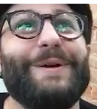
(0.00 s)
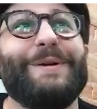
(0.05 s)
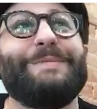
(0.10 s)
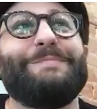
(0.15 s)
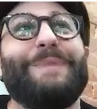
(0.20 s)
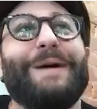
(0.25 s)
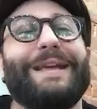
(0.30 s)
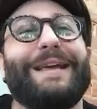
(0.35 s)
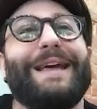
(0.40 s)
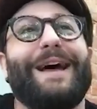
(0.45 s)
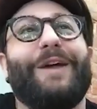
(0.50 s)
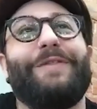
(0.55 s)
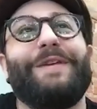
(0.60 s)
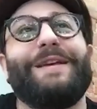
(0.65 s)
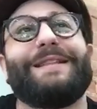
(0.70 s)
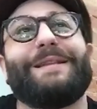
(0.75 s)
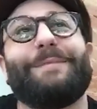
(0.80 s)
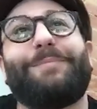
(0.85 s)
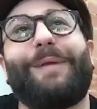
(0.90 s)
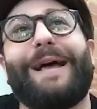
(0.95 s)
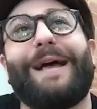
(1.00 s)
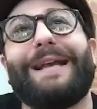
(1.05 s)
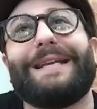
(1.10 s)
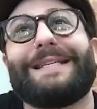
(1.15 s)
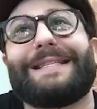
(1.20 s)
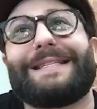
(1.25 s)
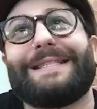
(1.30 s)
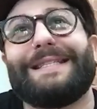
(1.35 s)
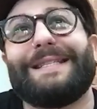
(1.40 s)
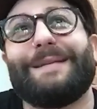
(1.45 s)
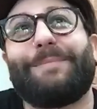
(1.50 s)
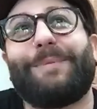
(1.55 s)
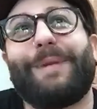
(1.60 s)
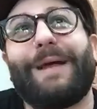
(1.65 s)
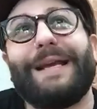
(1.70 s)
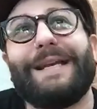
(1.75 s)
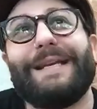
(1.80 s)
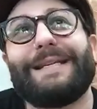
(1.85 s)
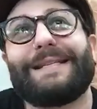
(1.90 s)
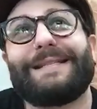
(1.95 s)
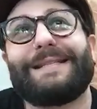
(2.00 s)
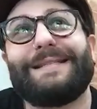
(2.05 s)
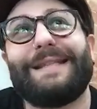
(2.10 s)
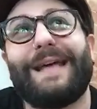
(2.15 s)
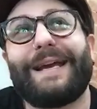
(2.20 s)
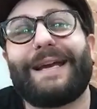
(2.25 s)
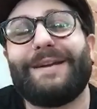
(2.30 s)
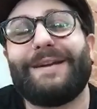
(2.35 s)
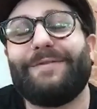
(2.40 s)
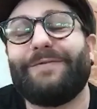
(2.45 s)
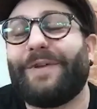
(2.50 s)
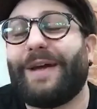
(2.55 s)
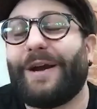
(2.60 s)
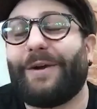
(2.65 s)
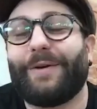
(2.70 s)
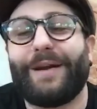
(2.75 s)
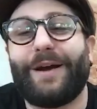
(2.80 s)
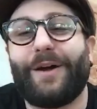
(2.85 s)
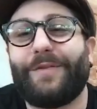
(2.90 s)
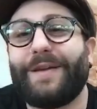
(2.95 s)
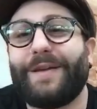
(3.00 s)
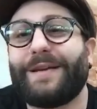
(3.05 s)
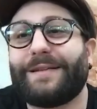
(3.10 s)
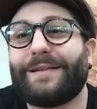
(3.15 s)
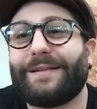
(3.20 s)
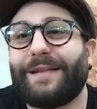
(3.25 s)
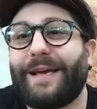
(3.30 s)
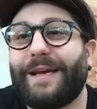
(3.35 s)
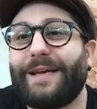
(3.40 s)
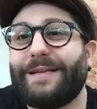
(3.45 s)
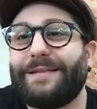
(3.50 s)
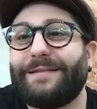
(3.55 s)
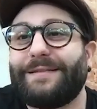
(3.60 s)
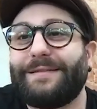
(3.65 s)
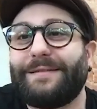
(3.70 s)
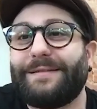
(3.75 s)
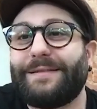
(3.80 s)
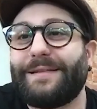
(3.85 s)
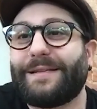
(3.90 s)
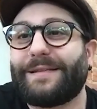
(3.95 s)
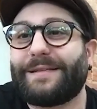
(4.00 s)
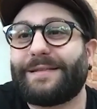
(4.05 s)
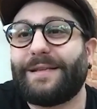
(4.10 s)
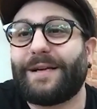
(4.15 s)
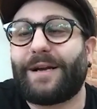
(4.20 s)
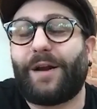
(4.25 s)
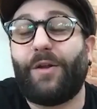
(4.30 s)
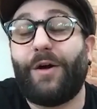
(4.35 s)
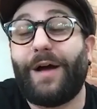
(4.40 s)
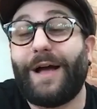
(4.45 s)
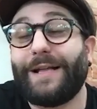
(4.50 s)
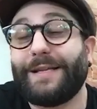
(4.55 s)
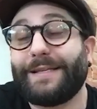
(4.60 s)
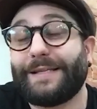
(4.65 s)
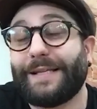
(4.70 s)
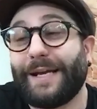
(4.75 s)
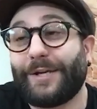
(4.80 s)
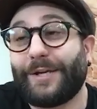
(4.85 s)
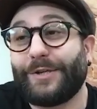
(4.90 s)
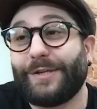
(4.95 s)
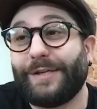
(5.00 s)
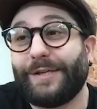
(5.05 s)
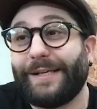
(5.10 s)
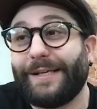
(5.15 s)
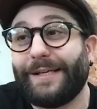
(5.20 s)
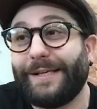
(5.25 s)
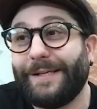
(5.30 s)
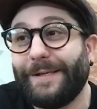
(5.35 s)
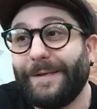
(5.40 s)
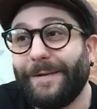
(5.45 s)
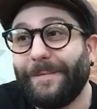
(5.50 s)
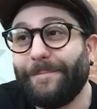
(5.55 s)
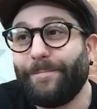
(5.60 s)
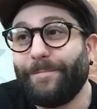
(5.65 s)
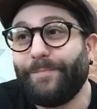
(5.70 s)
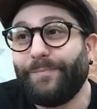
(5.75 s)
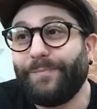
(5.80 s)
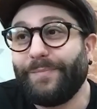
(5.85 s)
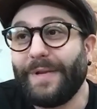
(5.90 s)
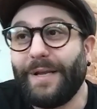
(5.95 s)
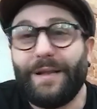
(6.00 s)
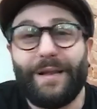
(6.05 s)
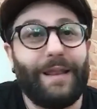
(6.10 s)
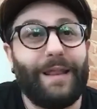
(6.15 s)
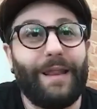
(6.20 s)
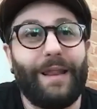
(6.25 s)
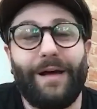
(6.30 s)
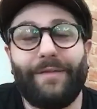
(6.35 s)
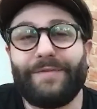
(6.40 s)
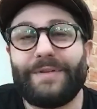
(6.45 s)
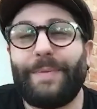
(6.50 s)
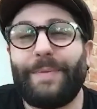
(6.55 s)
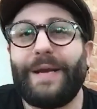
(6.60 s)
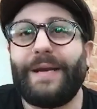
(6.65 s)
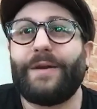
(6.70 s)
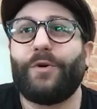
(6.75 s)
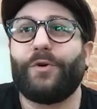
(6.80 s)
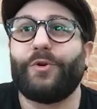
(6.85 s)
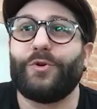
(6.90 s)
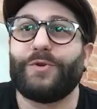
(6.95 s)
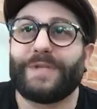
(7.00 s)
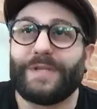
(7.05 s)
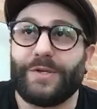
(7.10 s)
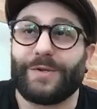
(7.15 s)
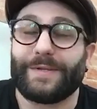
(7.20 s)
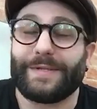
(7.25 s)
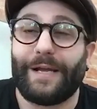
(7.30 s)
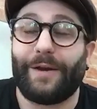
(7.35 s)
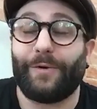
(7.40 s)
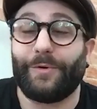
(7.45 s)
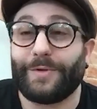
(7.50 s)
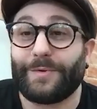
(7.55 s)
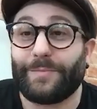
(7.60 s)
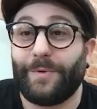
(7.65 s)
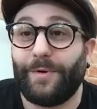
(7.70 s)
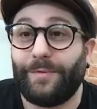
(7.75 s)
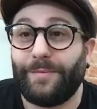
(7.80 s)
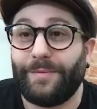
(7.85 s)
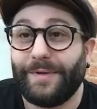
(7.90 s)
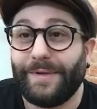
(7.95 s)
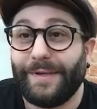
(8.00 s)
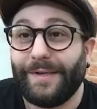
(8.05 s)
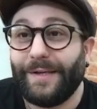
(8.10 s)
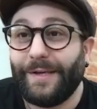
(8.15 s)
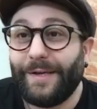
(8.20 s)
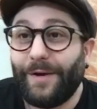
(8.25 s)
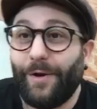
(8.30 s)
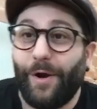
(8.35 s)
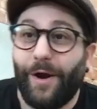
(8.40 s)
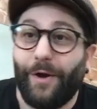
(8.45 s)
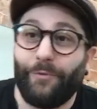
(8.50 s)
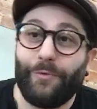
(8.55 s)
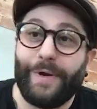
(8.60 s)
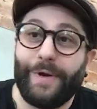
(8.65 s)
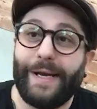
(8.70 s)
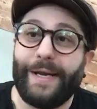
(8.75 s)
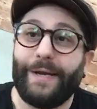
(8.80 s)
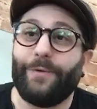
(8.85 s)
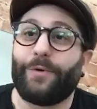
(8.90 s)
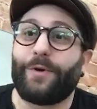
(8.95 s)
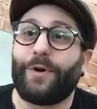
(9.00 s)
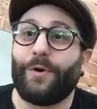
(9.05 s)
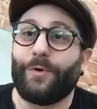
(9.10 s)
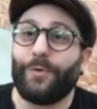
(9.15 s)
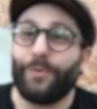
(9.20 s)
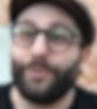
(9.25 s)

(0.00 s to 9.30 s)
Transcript: But yeah, I think the playlist, they can vary. I think the clients actually love, depending on who's in your salon as well, I really look at